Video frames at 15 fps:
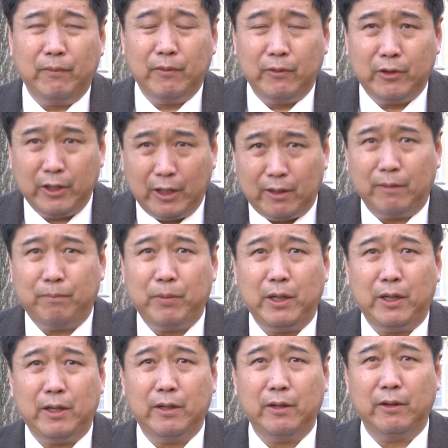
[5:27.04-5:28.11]

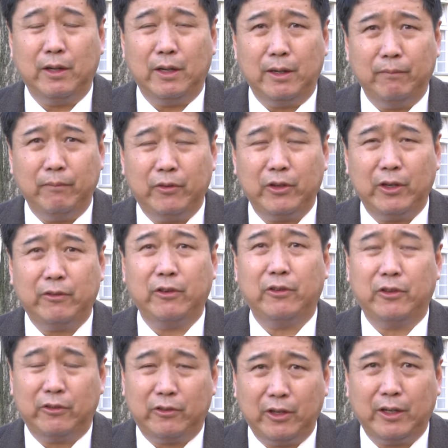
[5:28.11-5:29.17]
therapy, such
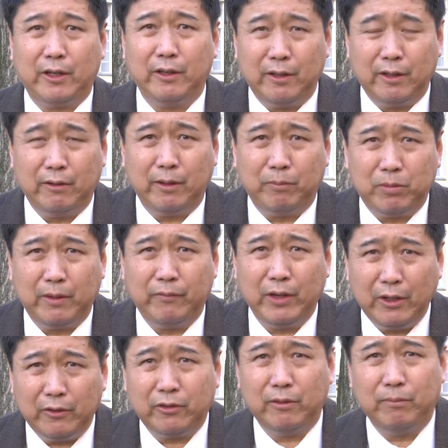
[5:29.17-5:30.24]
as a secondary
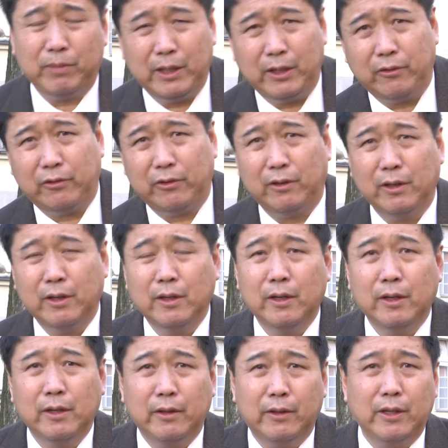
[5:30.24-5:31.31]
prevention patient,
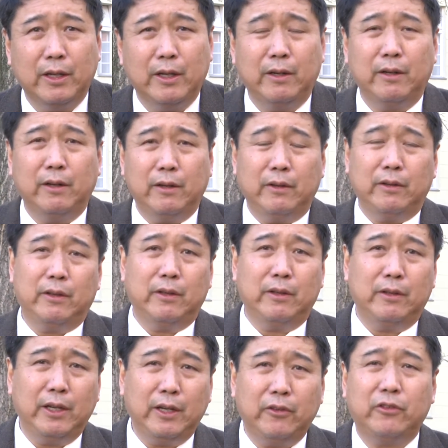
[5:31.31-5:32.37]
then
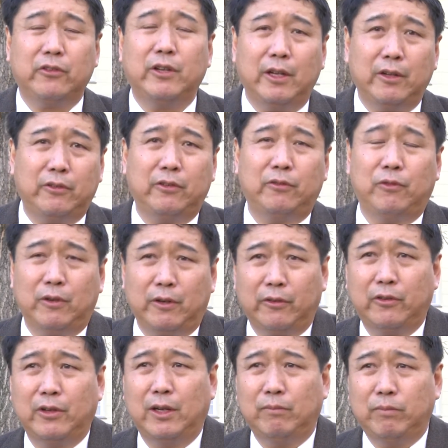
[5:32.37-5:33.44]
these tests, for
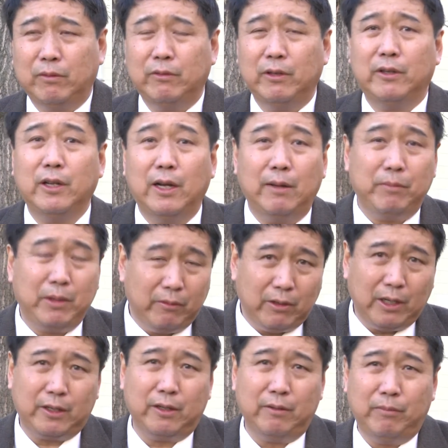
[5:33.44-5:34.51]
example, would not be
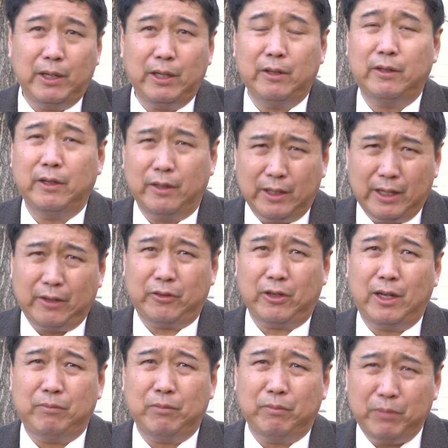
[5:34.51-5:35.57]
recommended in that
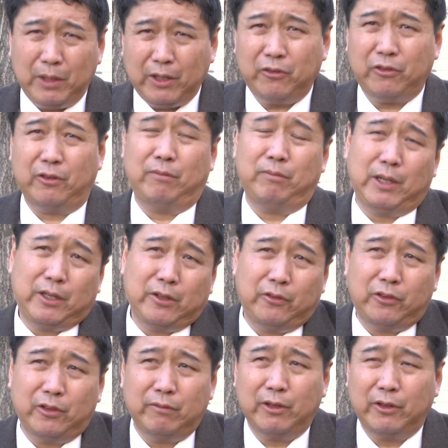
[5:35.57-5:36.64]
type of patient
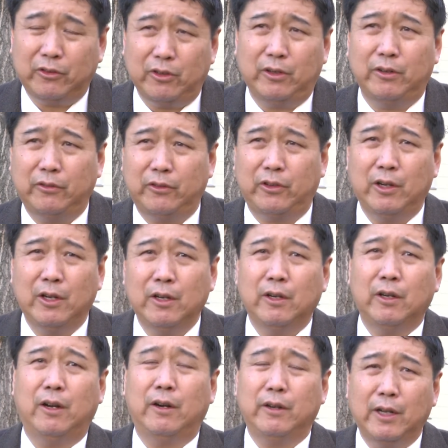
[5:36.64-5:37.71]
because the results
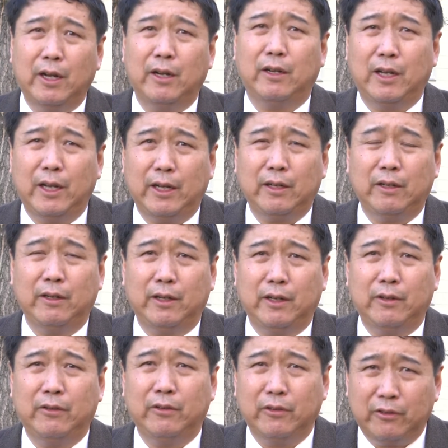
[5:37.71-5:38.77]
are not
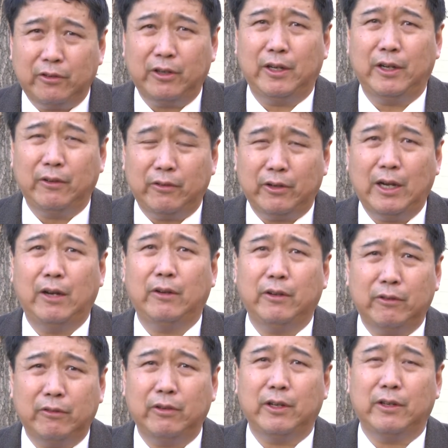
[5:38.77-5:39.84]
likely to change how you
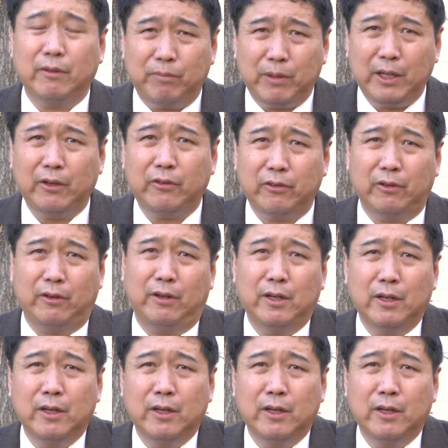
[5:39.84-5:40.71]
treat the patient.